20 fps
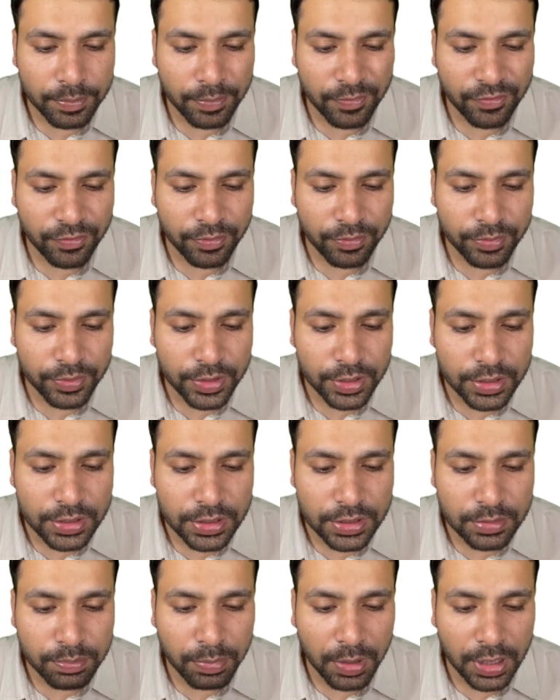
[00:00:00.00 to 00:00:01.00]
This
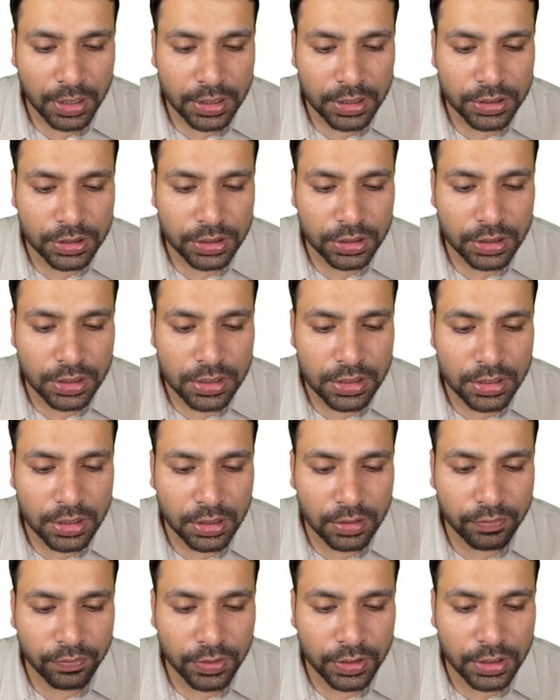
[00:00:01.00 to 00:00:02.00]
partition is done
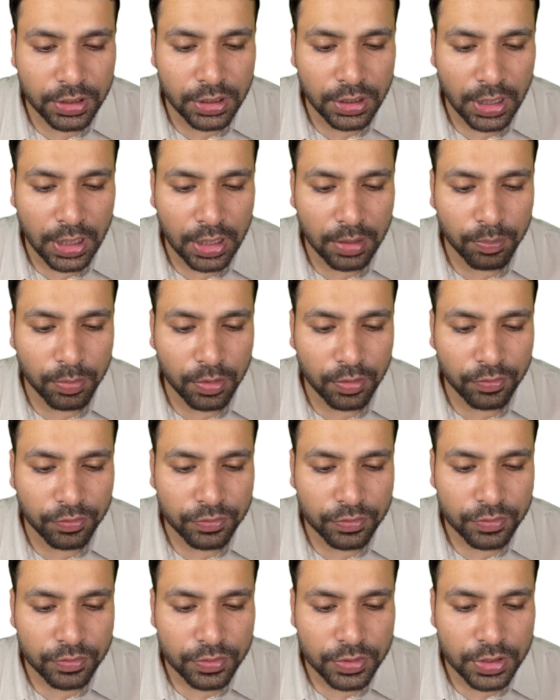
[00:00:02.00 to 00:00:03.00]
with the help of
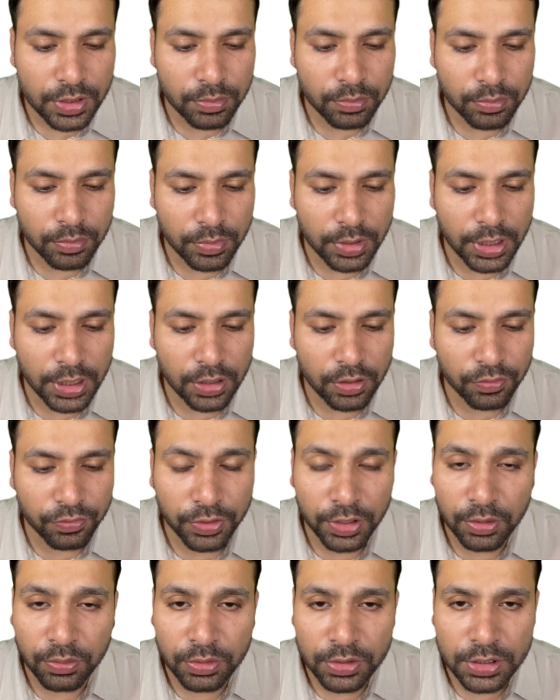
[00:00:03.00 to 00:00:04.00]
some
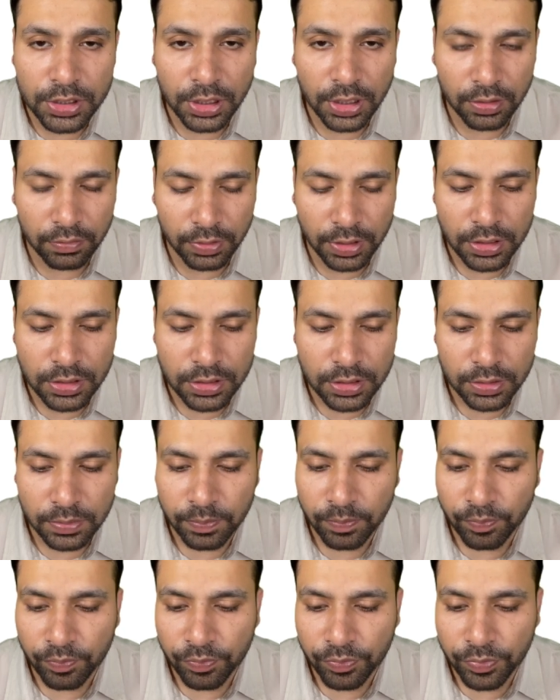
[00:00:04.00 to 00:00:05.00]
radiofrequency device.
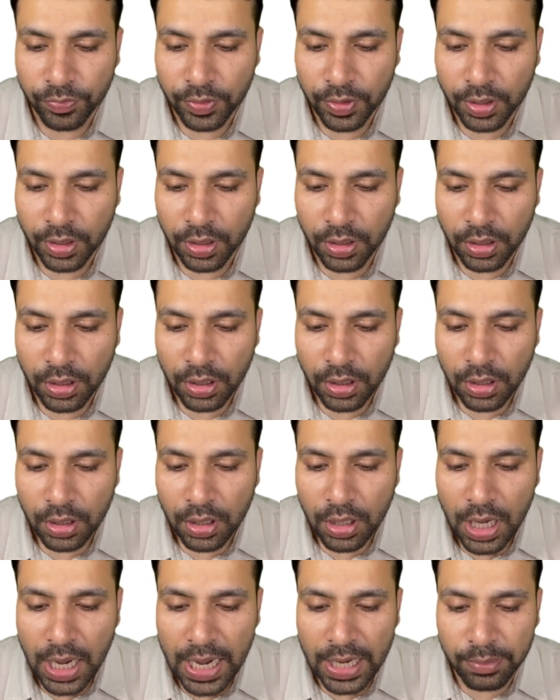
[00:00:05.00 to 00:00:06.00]

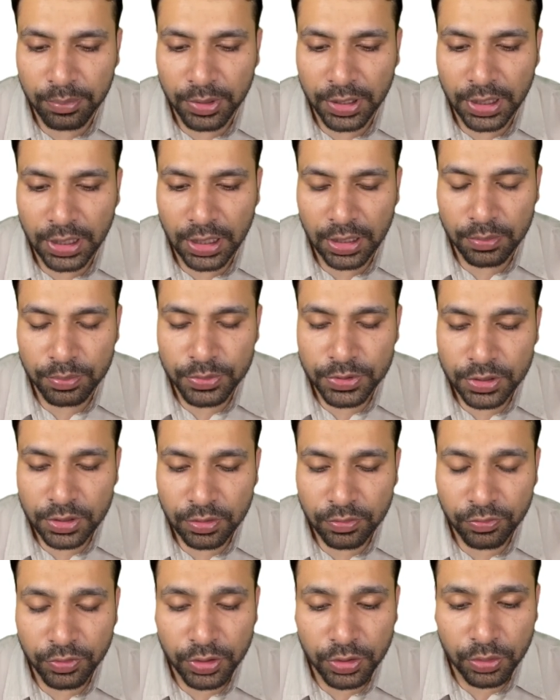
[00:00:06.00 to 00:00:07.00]
Hybrid helps,
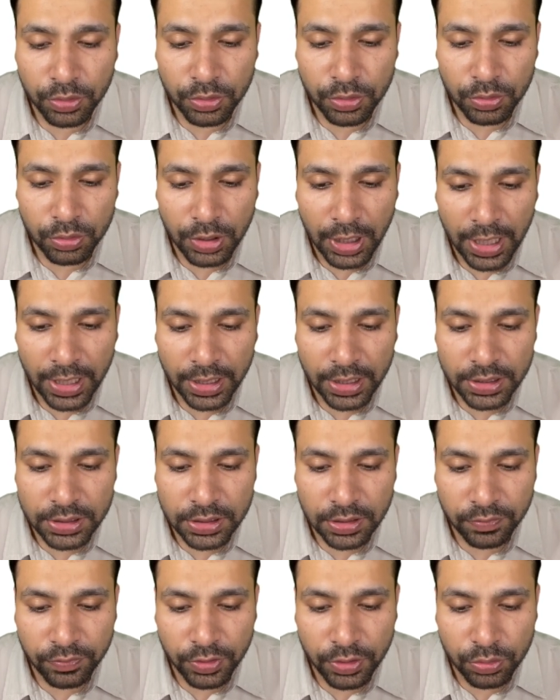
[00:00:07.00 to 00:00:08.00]
we don't do ligation,
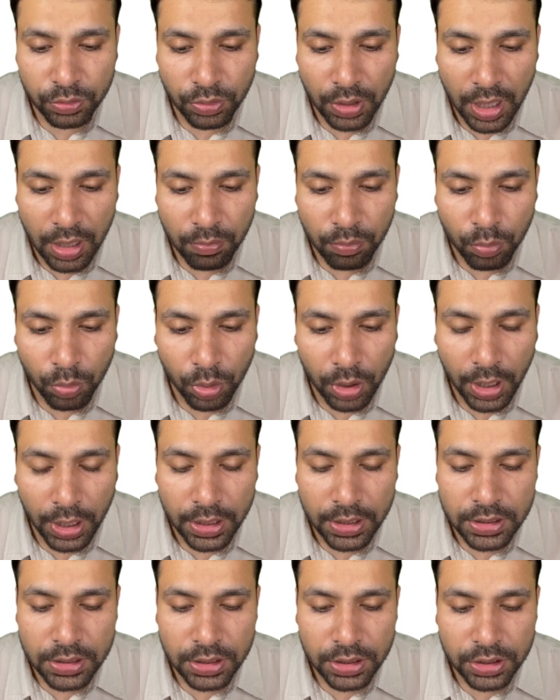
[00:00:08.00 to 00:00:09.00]
we do
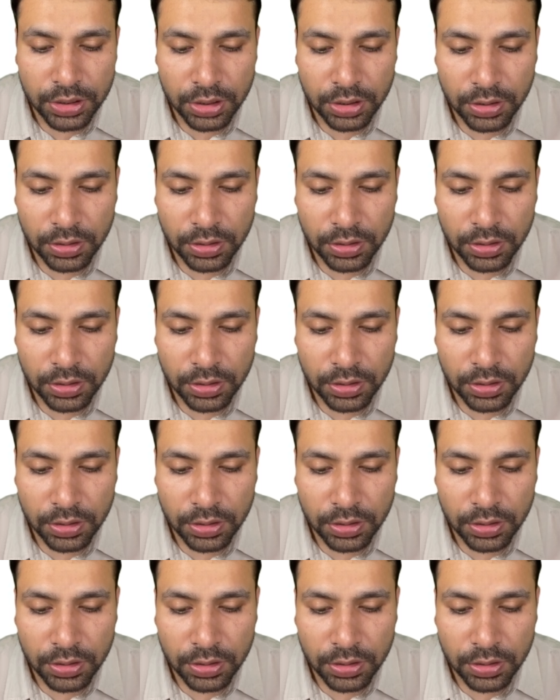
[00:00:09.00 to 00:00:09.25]
embolization.